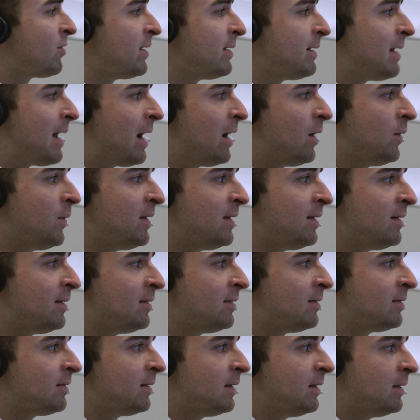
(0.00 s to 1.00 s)
and
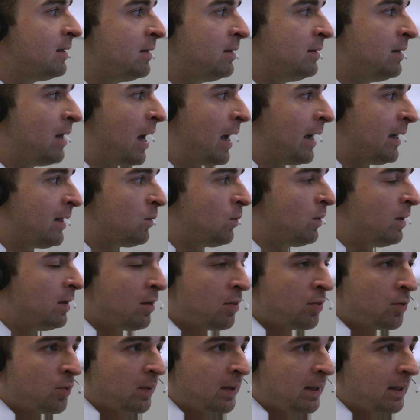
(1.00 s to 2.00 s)
just do a how are
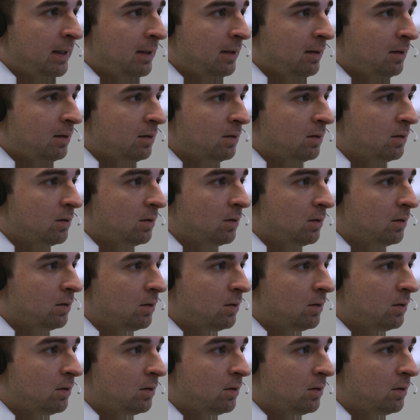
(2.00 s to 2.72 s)
you feeling today